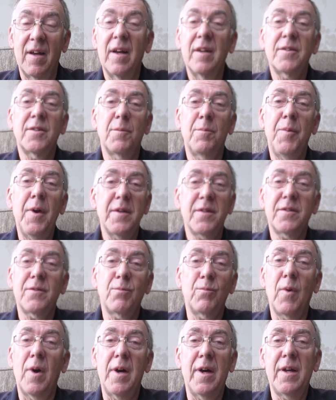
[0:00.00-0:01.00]
That's the
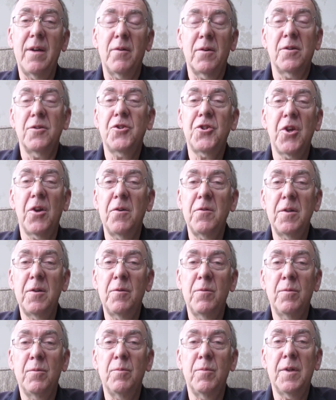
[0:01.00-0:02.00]
best way I could show
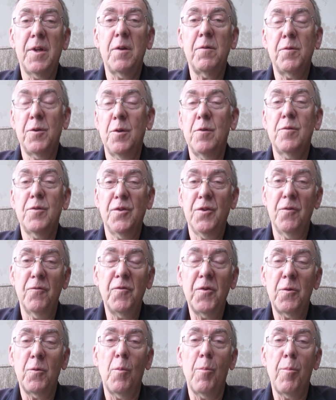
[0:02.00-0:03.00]
you without using a
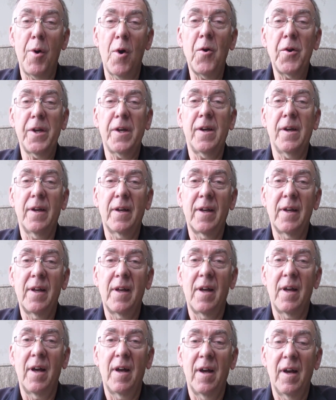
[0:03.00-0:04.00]
real pike,
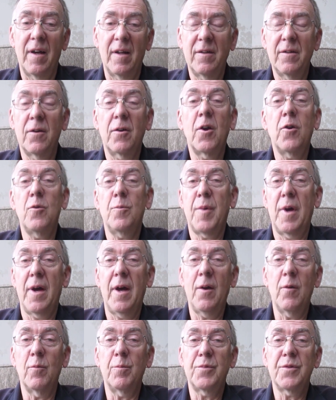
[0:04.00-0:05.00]
and I hope that
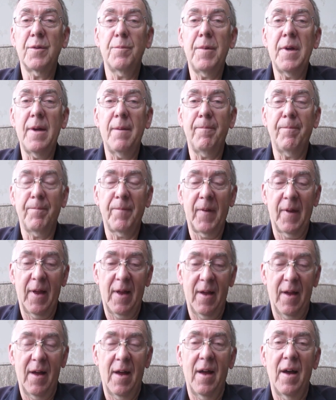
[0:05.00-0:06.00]
helps a bit.
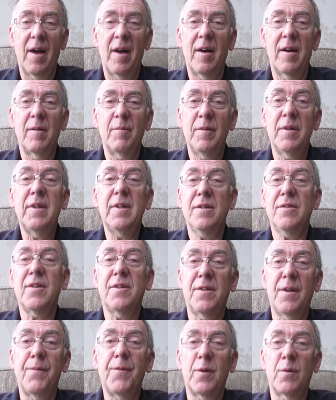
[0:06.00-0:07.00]
It is
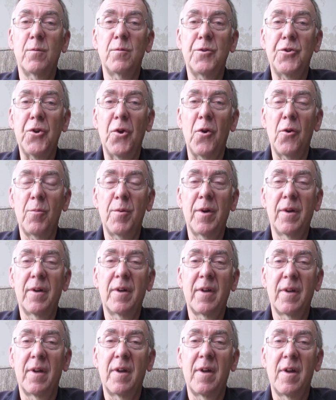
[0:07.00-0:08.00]
a difficult job,
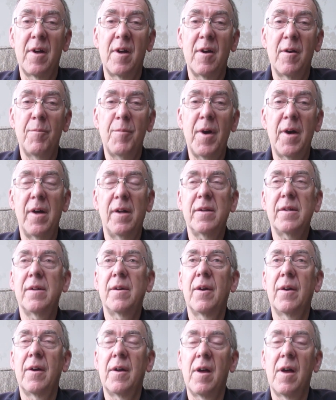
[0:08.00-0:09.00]
but
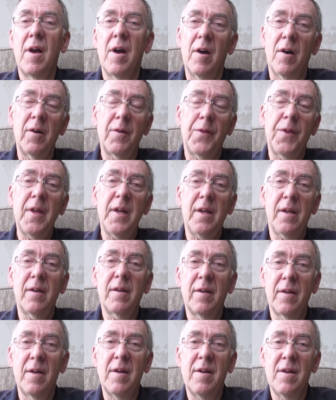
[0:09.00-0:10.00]
I
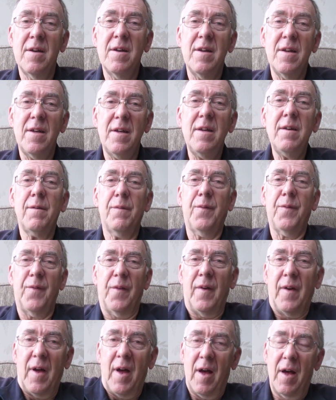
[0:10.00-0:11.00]
think if
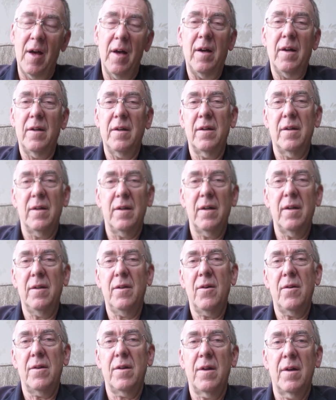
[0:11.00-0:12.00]
a
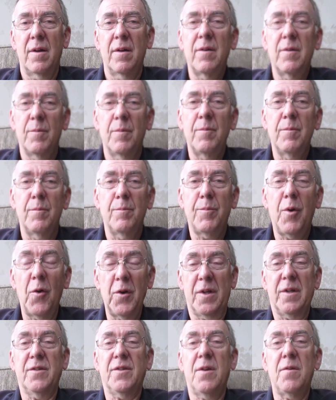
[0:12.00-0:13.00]
lot of
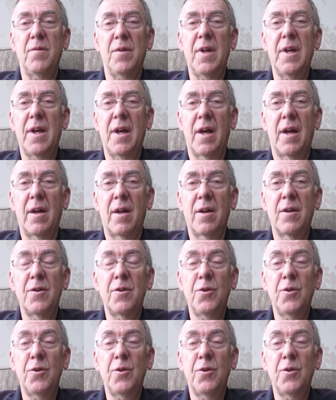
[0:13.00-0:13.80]
pikers out there,